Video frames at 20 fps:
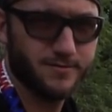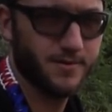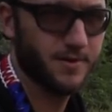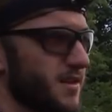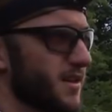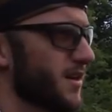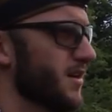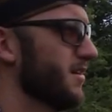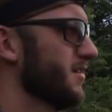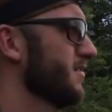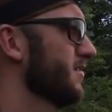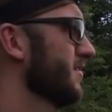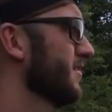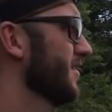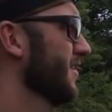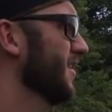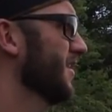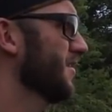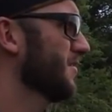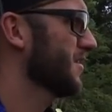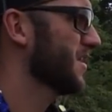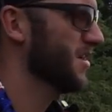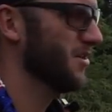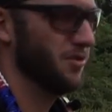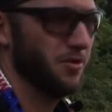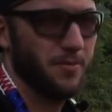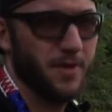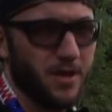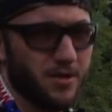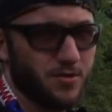Yeah, killed
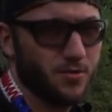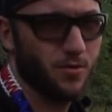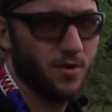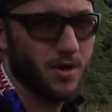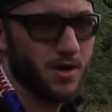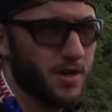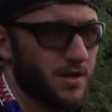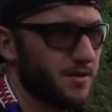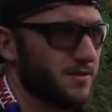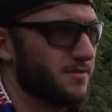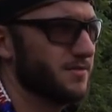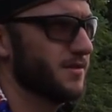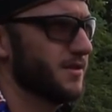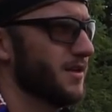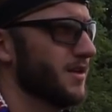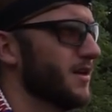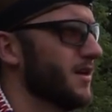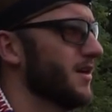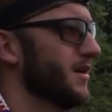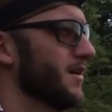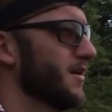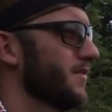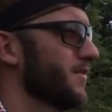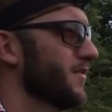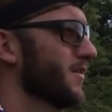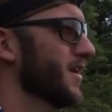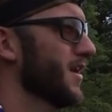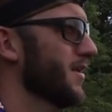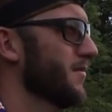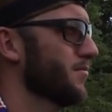about 20. Uh,
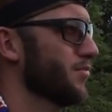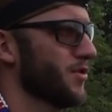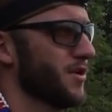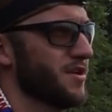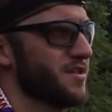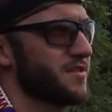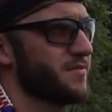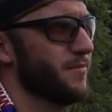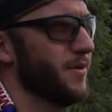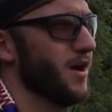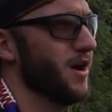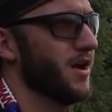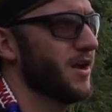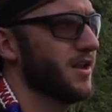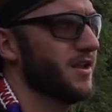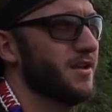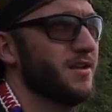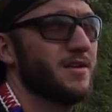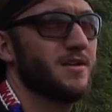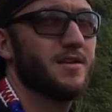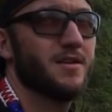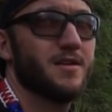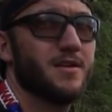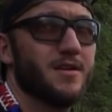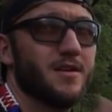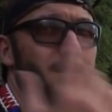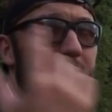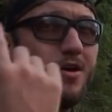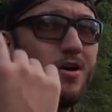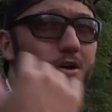they're getting pretty spotty.
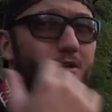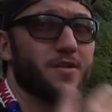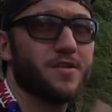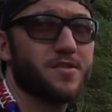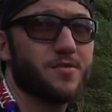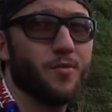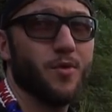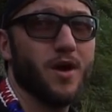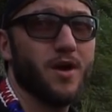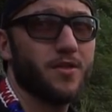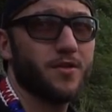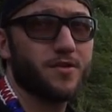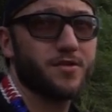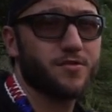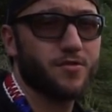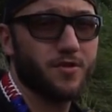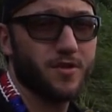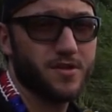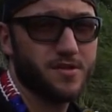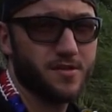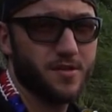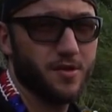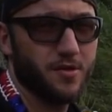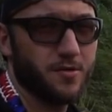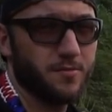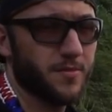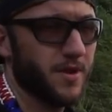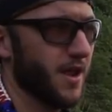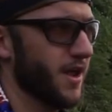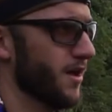All this weather, it's really slowed
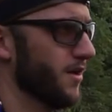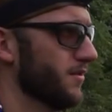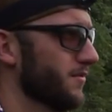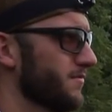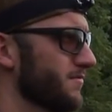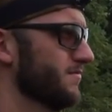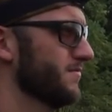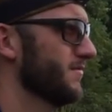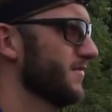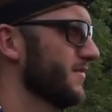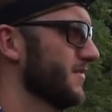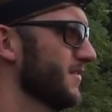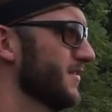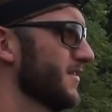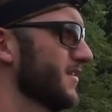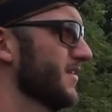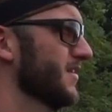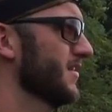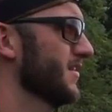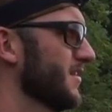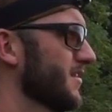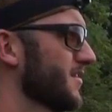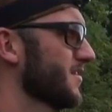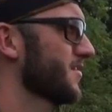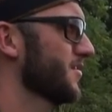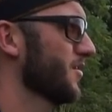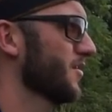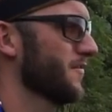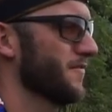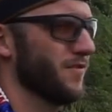them down.
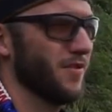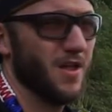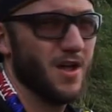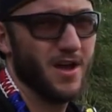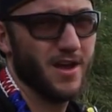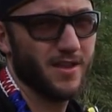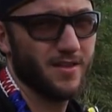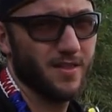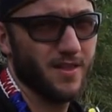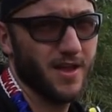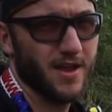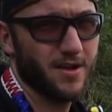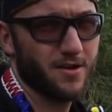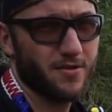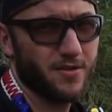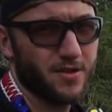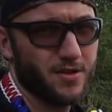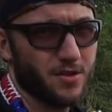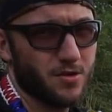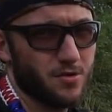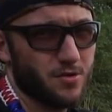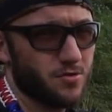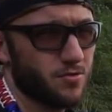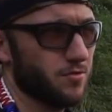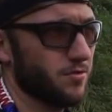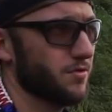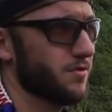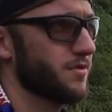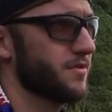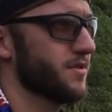Started flying later than
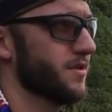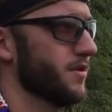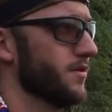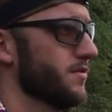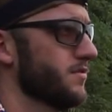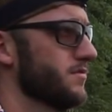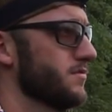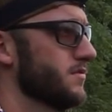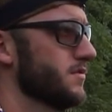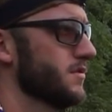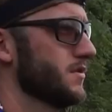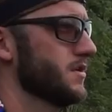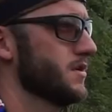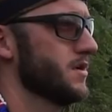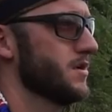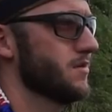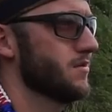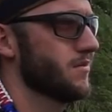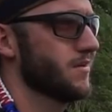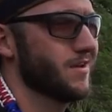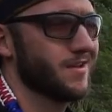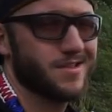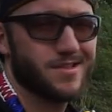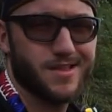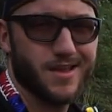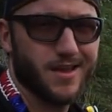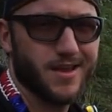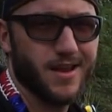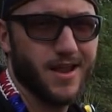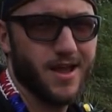usual, so we're gonna
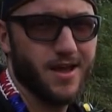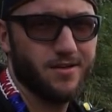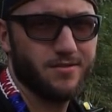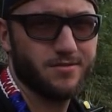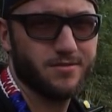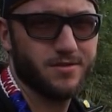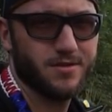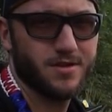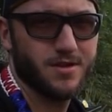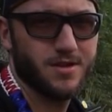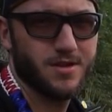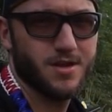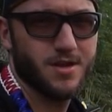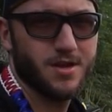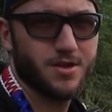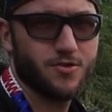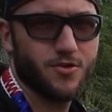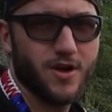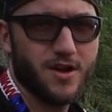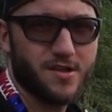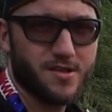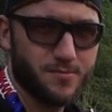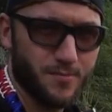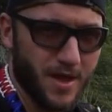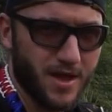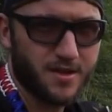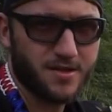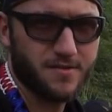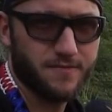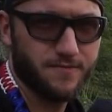stick it out. Try to
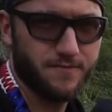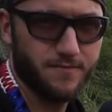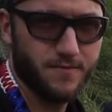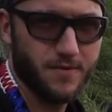smack some.